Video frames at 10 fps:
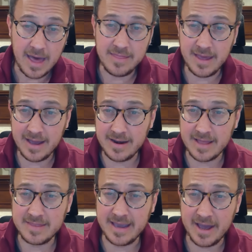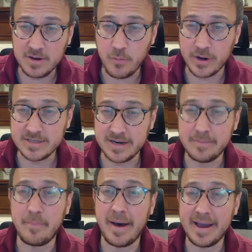And then at the end,
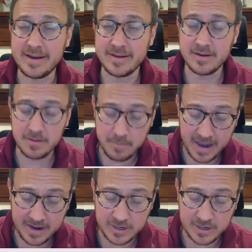President Biden made a